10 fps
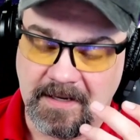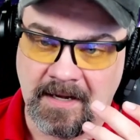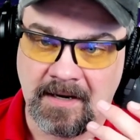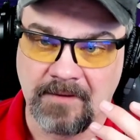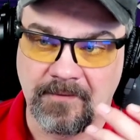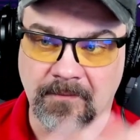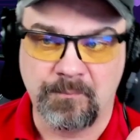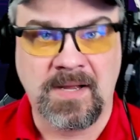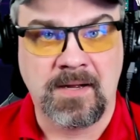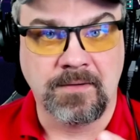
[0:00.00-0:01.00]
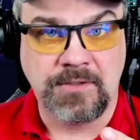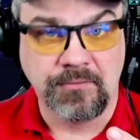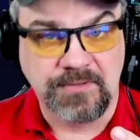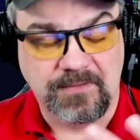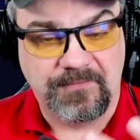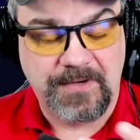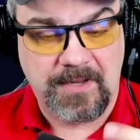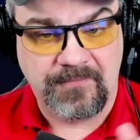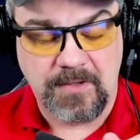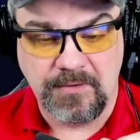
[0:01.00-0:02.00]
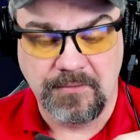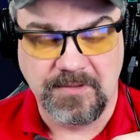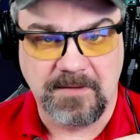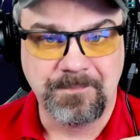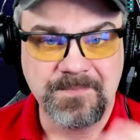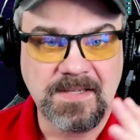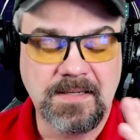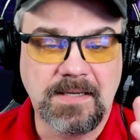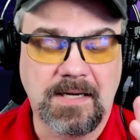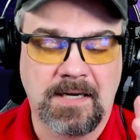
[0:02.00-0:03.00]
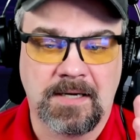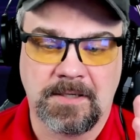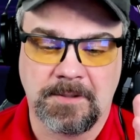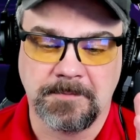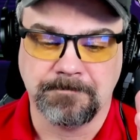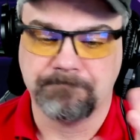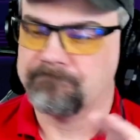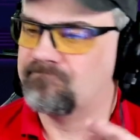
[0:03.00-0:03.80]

uh, uh, Union, Philadelphia Union, um,